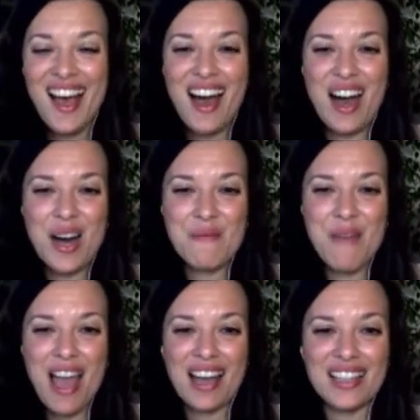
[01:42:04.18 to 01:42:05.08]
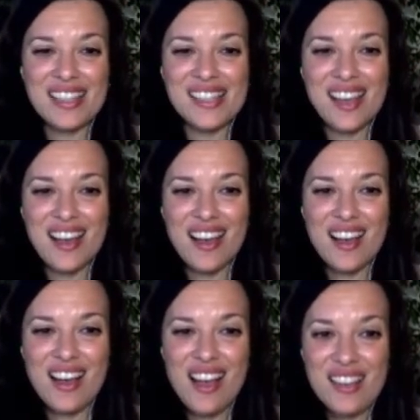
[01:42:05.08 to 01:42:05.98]
as
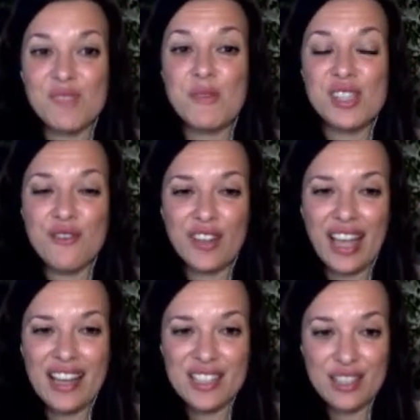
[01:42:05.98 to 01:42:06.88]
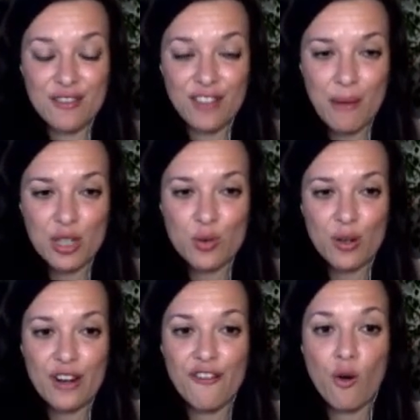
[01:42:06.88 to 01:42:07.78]
a specific
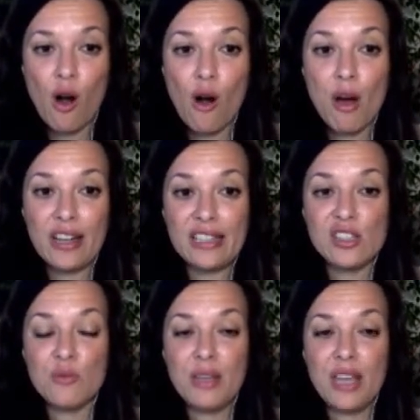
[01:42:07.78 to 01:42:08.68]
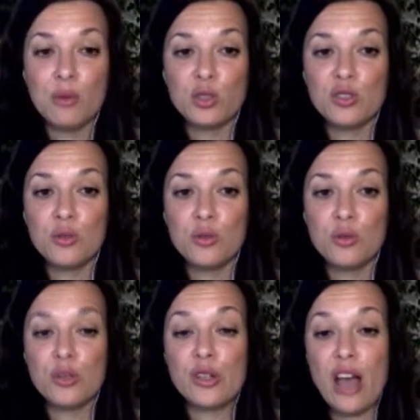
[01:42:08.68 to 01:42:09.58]
anti-inflammatory for our bodies to be able to
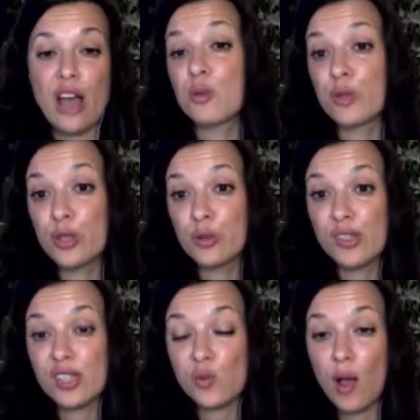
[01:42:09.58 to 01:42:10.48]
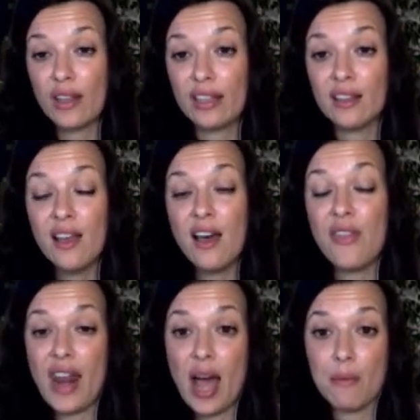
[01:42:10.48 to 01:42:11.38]
help to reduce the swelling that
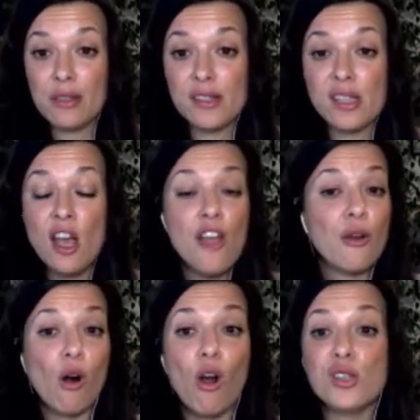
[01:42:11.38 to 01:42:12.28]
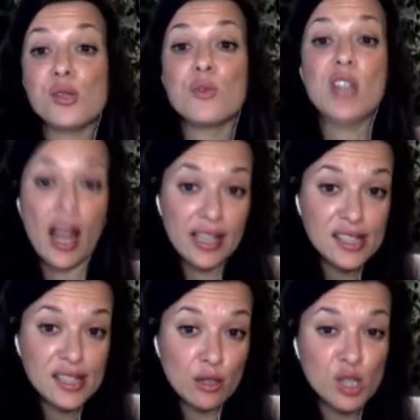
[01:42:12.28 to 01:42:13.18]
happens. There are also diets
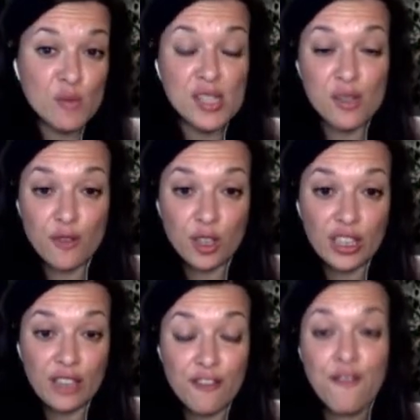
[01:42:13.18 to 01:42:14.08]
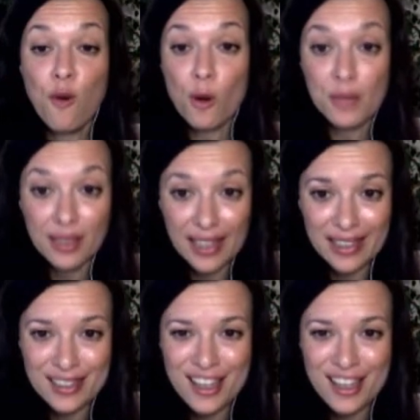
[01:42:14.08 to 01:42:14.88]
that are specifically formulated